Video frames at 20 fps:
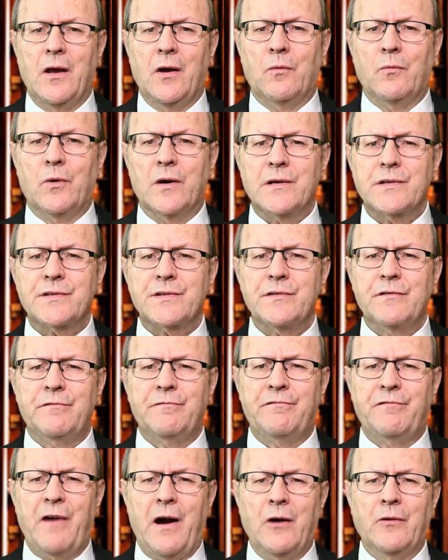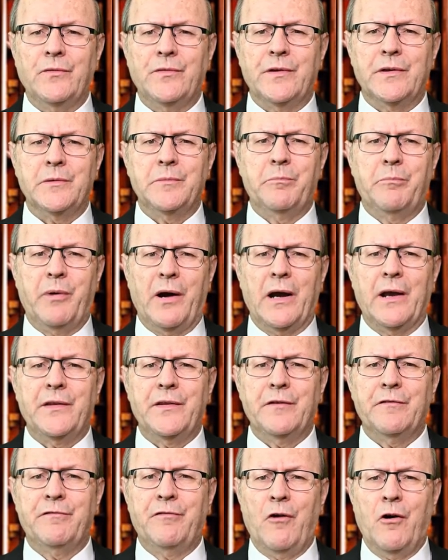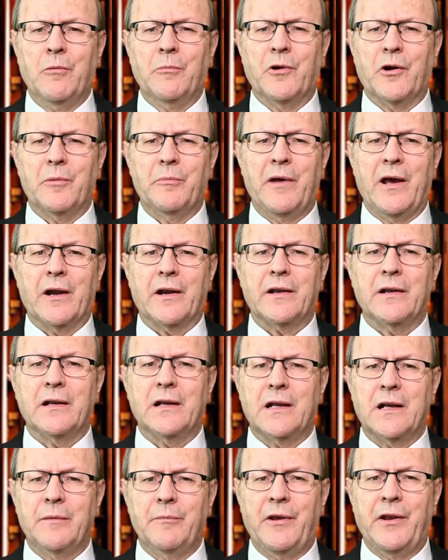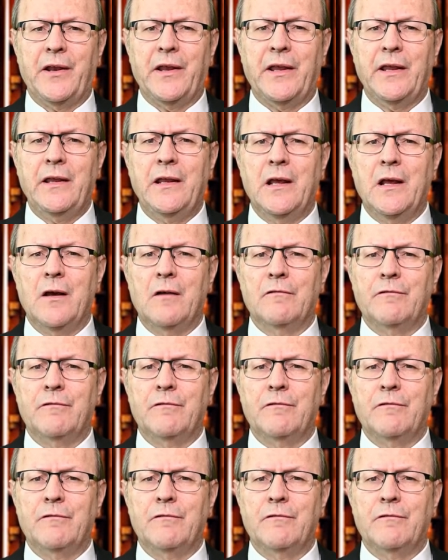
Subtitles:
was founded by the former American Committee